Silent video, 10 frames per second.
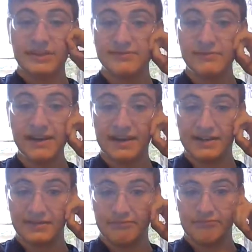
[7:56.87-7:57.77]
it's
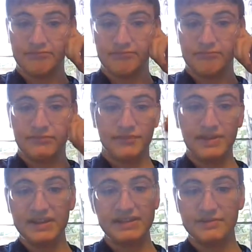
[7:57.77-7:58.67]
weird. It
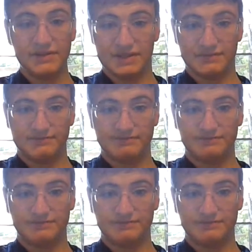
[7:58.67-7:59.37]
really is weird.